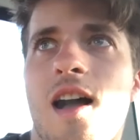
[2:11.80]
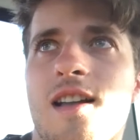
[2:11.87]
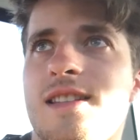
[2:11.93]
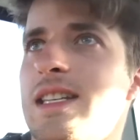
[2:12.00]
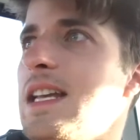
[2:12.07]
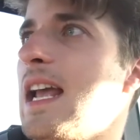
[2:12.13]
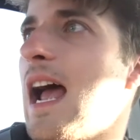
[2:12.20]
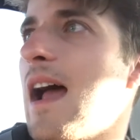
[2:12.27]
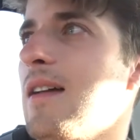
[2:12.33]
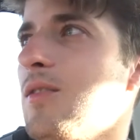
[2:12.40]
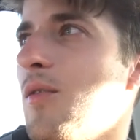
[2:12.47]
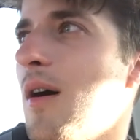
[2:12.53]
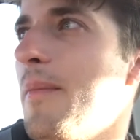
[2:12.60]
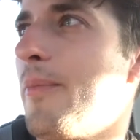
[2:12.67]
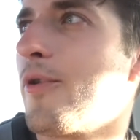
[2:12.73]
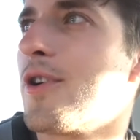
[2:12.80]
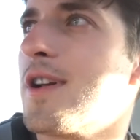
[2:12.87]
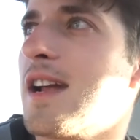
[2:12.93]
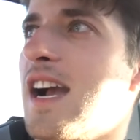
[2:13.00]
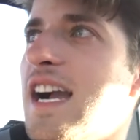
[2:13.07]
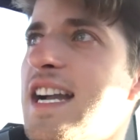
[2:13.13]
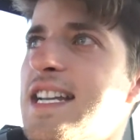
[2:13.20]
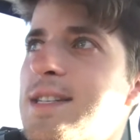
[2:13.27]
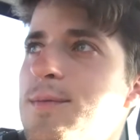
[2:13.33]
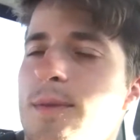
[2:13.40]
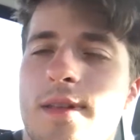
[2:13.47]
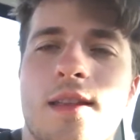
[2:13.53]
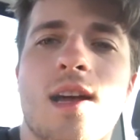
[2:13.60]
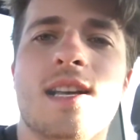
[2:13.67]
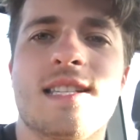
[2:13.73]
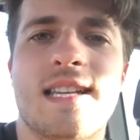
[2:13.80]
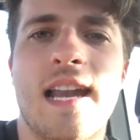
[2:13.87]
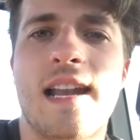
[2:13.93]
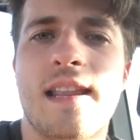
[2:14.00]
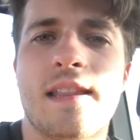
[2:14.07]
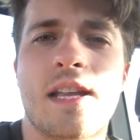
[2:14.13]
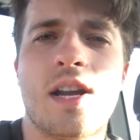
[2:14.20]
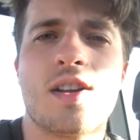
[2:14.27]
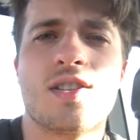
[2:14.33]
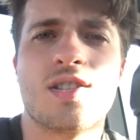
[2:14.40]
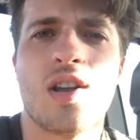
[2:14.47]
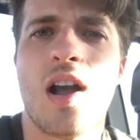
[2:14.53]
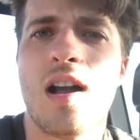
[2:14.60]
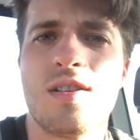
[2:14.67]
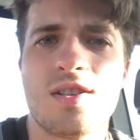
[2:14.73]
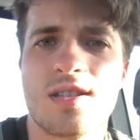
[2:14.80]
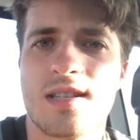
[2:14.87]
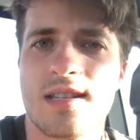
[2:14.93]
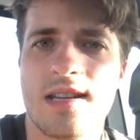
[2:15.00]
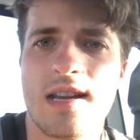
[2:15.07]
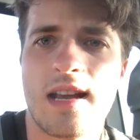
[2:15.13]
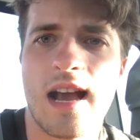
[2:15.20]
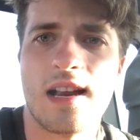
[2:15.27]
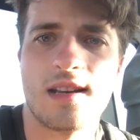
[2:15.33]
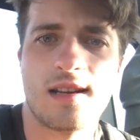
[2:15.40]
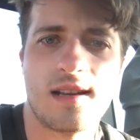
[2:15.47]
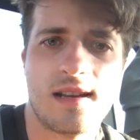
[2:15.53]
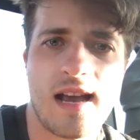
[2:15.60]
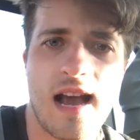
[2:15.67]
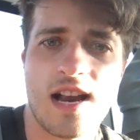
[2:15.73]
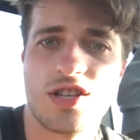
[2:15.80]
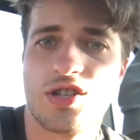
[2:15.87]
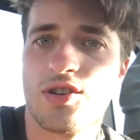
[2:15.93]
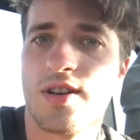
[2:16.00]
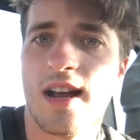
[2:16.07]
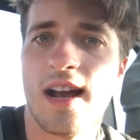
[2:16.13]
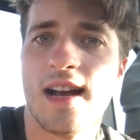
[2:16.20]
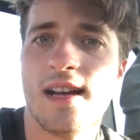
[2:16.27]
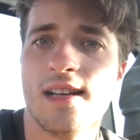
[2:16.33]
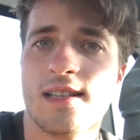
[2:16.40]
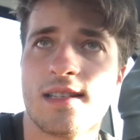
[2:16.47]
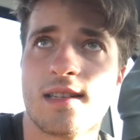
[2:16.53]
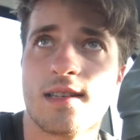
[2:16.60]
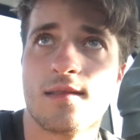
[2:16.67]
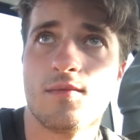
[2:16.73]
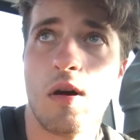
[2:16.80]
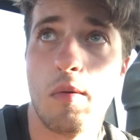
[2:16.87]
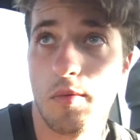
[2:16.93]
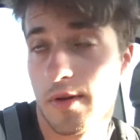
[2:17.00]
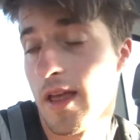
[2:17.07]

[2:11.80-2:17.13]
honestly, I don't want to bore you guys with us getting there, so I'll just see catch you guys when we're